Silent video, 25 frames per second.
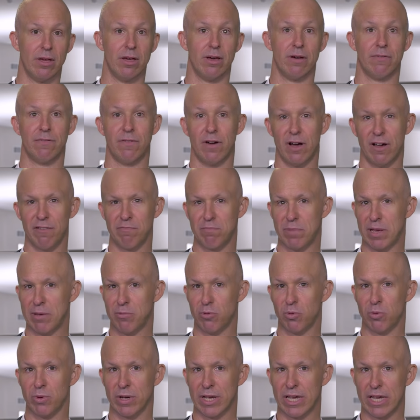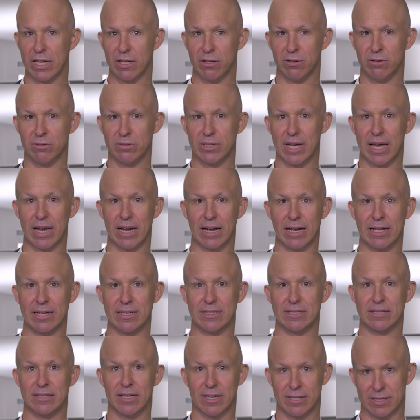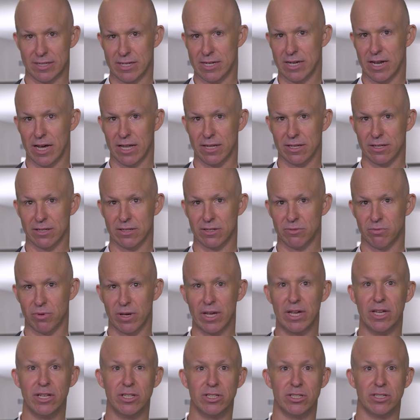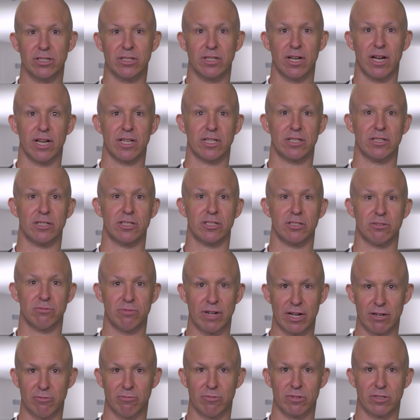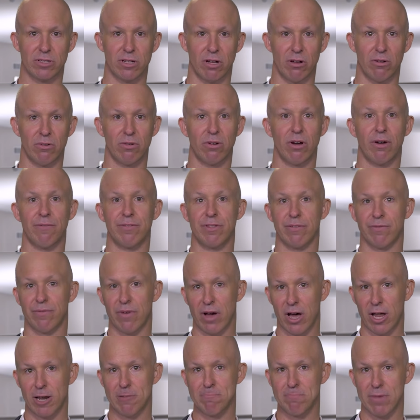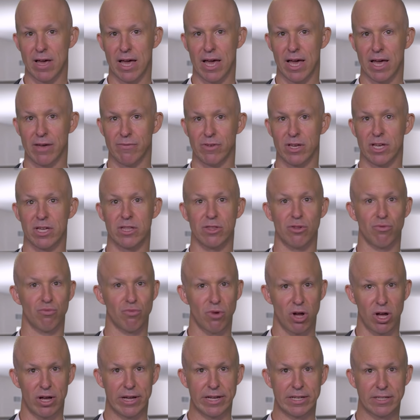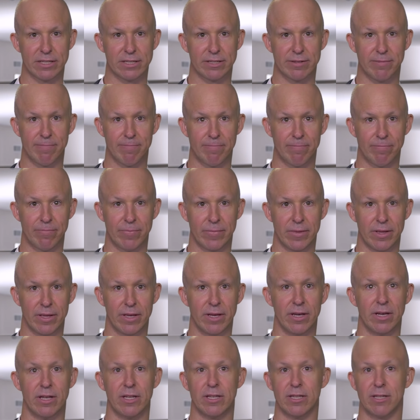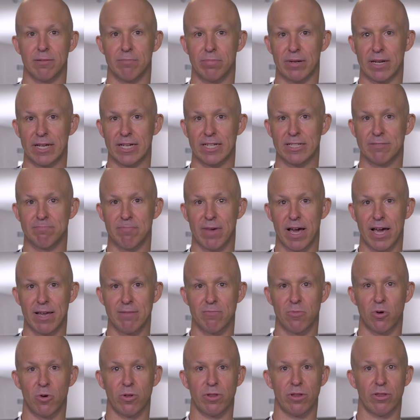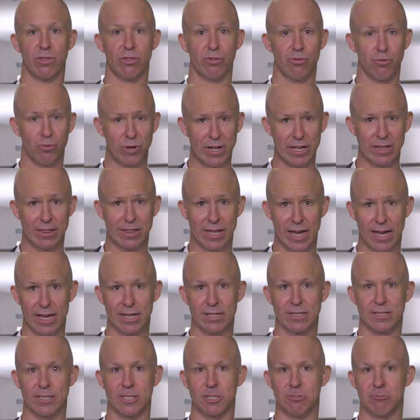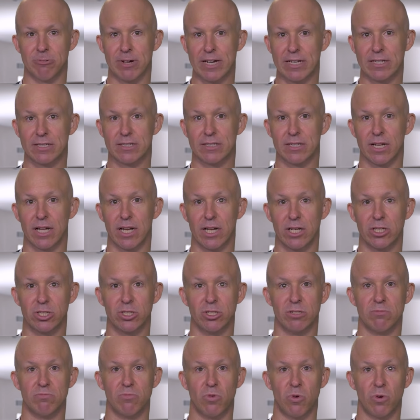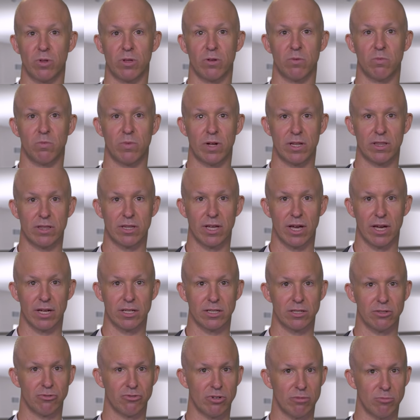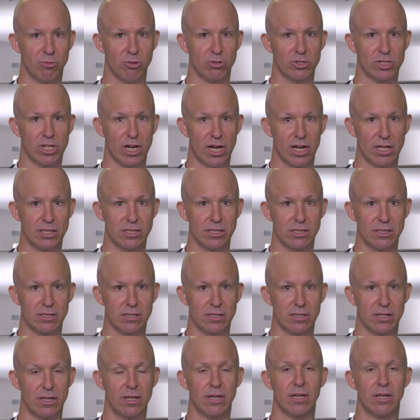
5 people were killed and at least 16 others were injured as a direct result of the violent behaviour in the riots. The police made more than 3,000 arrests and issued more than 1,000 criminal charges.